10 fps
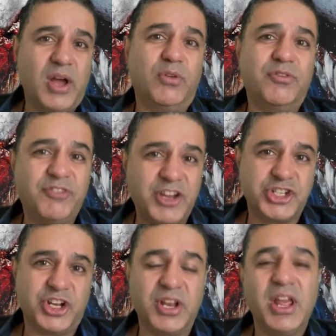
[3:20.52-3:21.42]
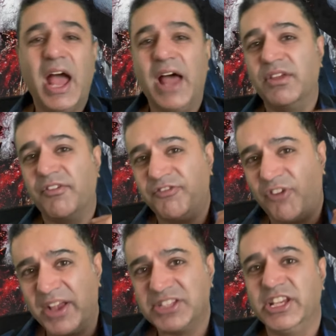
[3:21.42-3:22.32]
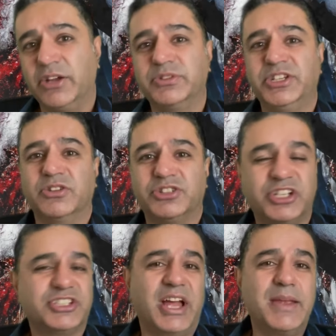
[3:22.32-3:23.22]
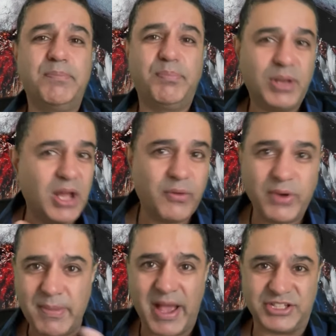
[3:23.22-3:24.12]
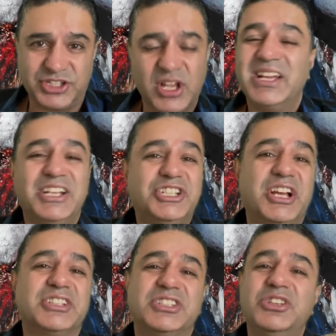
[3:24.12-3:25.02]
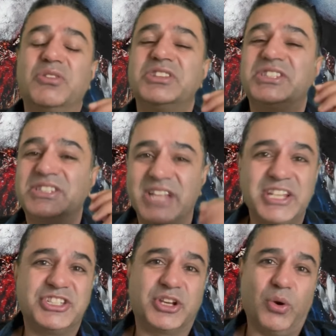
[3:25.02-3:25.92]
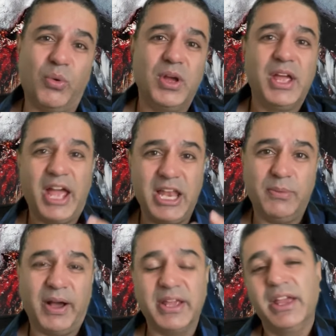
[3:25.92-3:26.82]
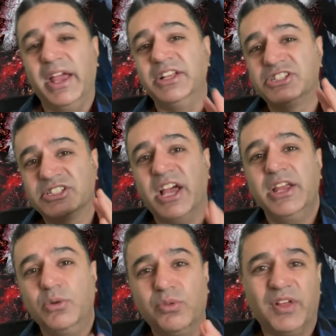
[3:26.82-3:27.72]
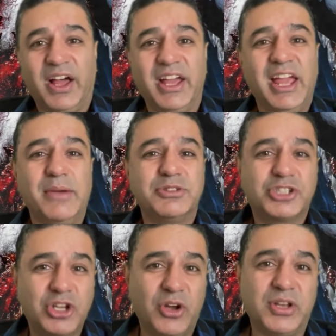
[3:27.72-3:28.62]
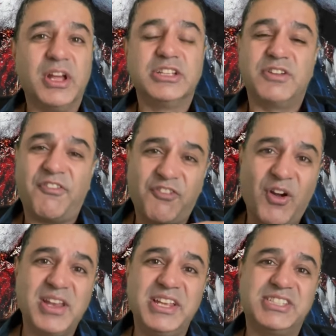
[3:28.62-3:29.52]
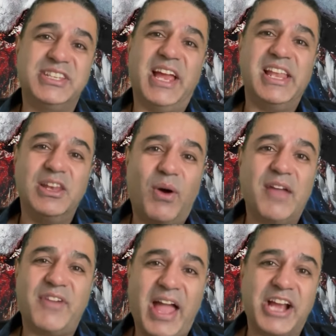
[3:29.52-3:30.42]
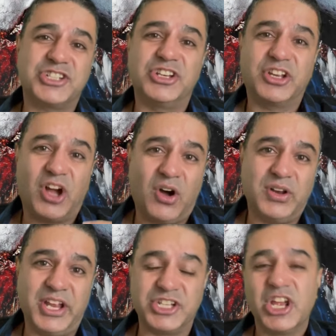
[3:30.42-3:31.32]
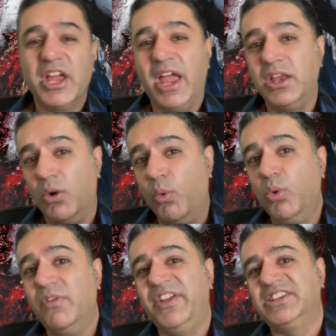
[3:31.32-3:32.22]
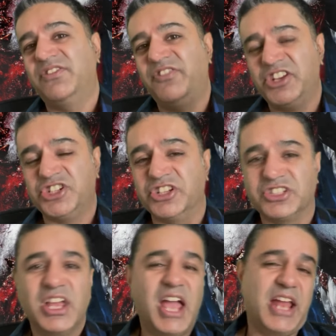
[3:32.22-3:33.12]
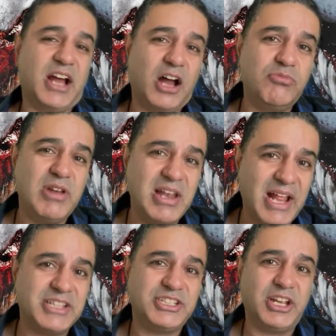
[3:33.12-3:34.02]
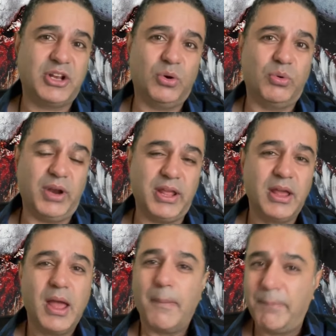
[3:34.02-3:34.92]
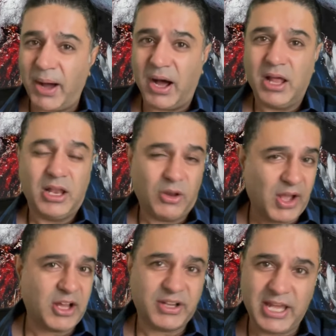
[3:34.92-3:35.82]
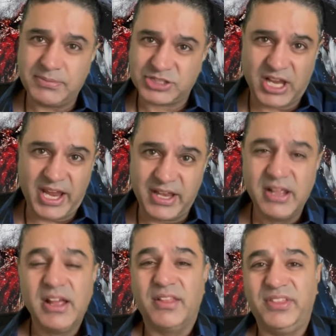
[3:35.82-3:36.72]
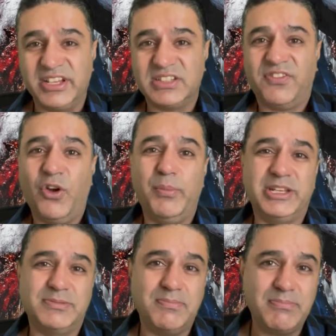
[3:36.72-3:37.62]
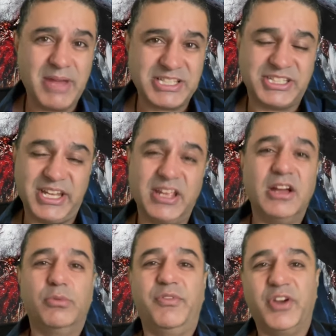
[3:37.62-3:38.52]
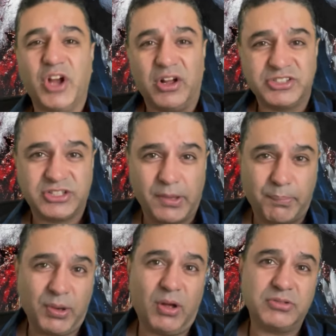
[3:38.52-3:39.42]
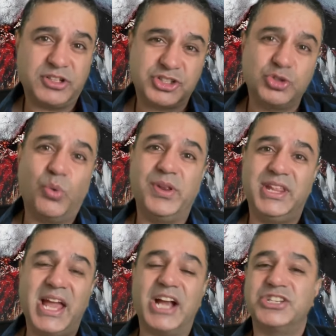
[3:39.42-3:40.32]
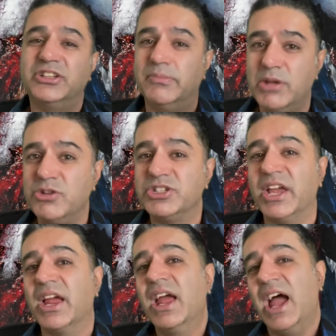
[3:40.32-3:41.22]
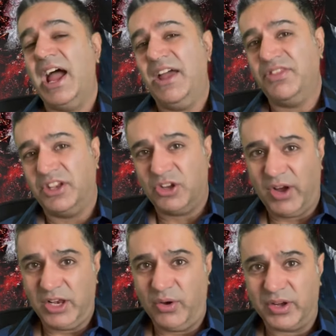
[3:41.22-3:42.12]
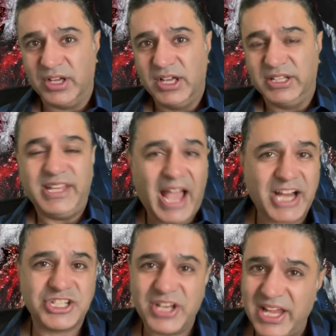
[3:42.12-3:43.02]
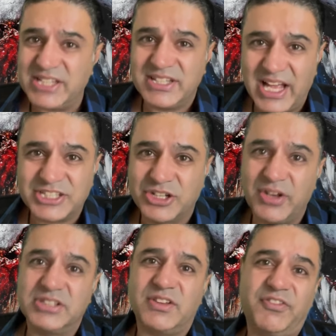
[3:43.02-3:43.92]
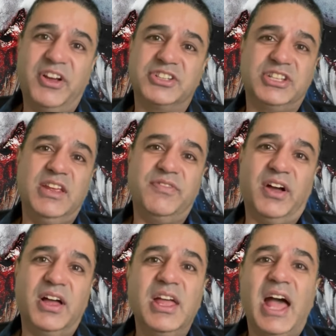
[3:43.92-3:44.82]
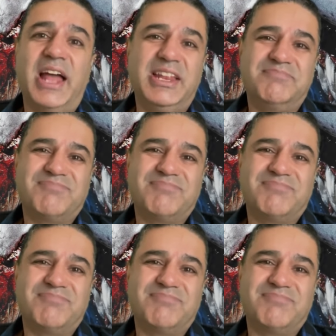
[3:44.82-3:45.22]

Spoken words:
of vision, and the fight sequences are just a blurry mess, just nonsensical. Anyway, in saying all that, it was good to finally see a live action Carnage in all of his vicious and unrelenting glory. But like I keep saying, this film is messy with regards to the plot, the story, the action, the music and the dialogue. The action isn't as good as the first either, and